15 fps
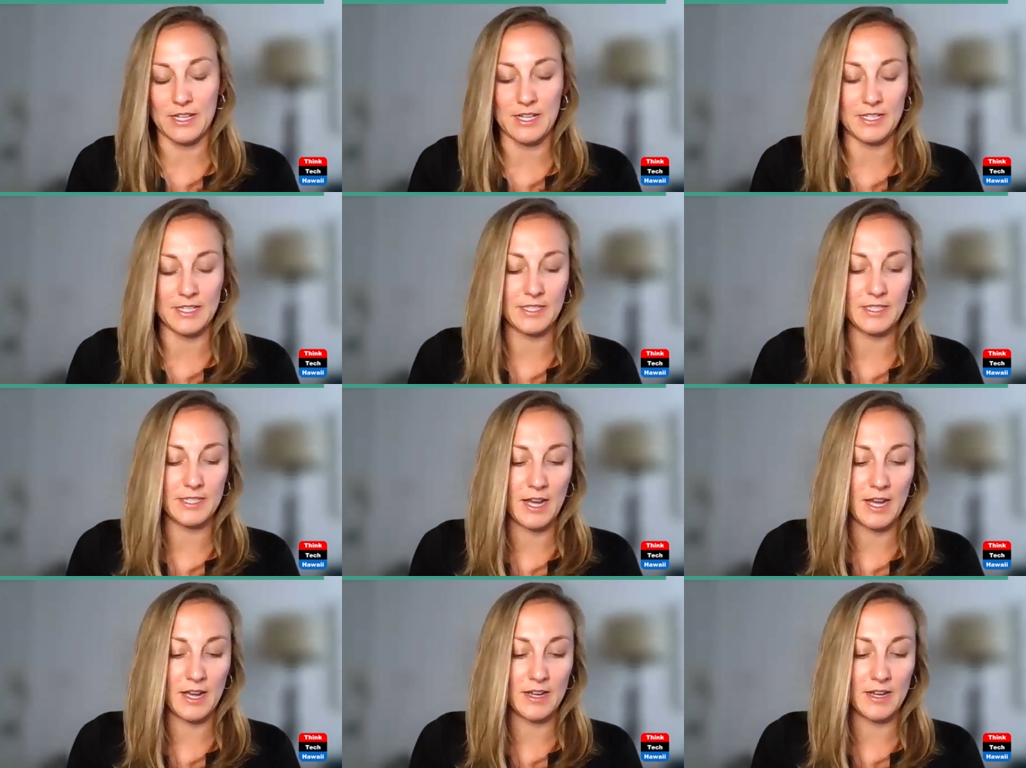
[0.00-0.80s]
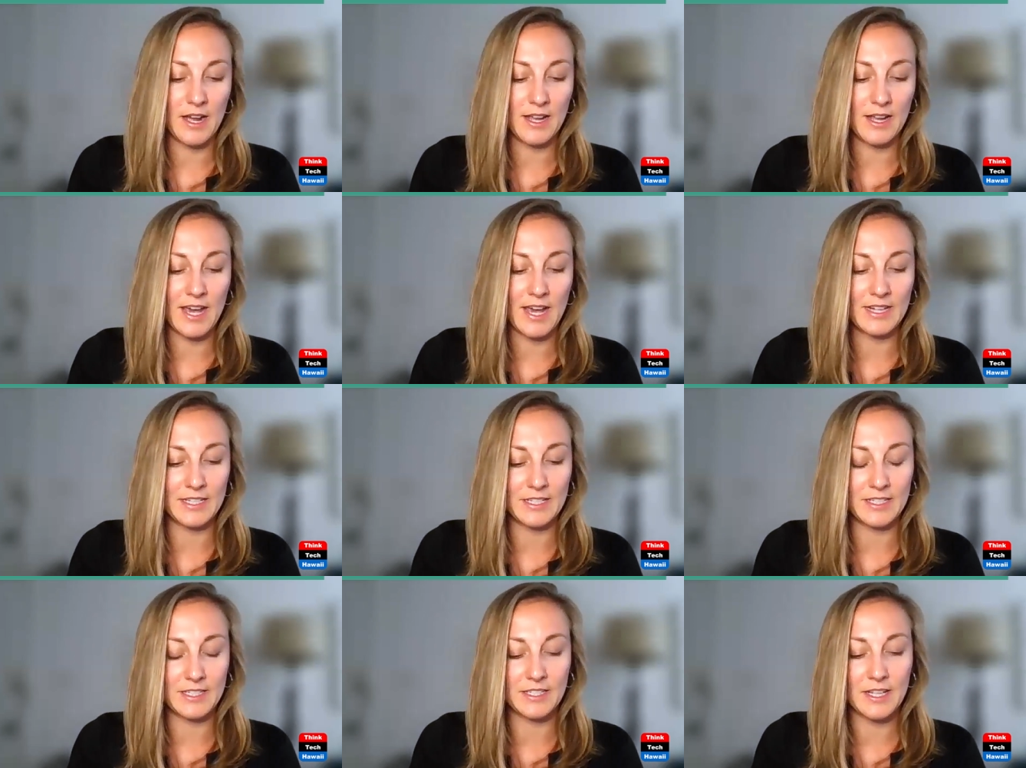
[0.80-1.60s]
It's uh, again,
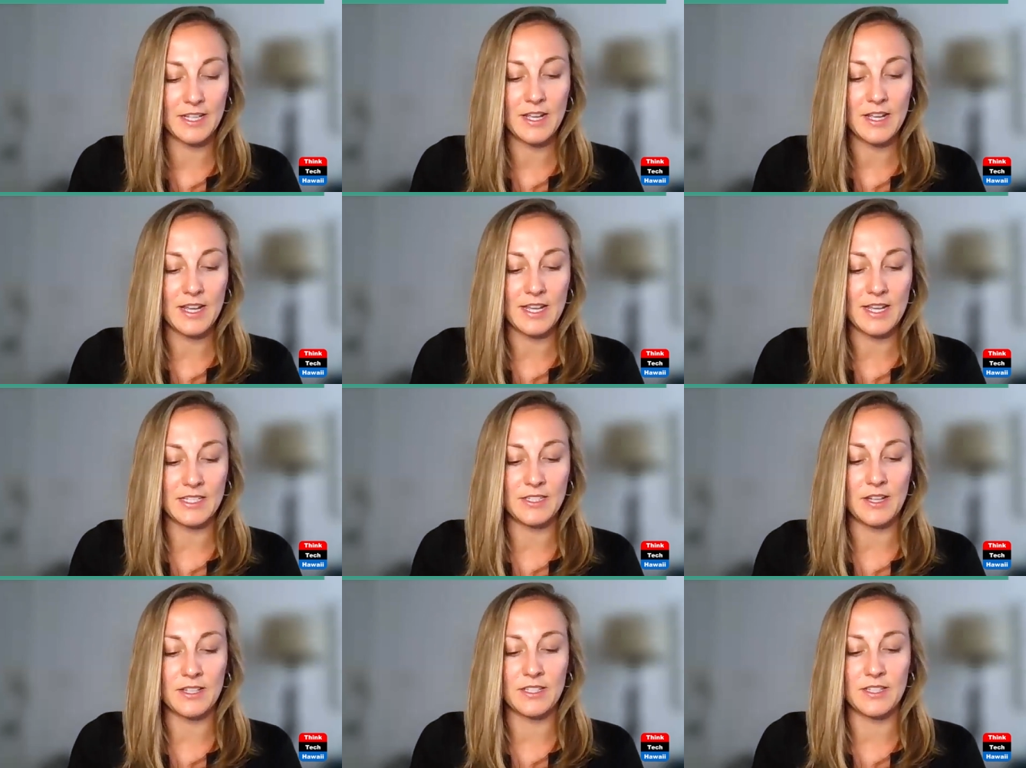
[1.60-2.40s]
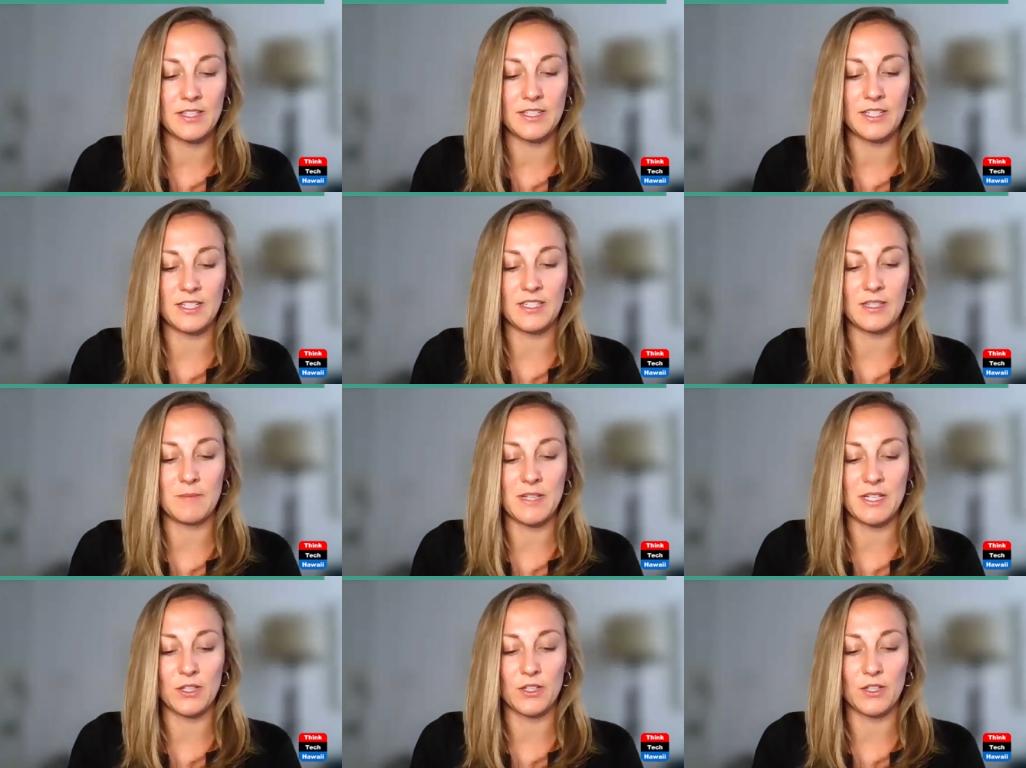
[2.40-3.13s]
it's is does the system need to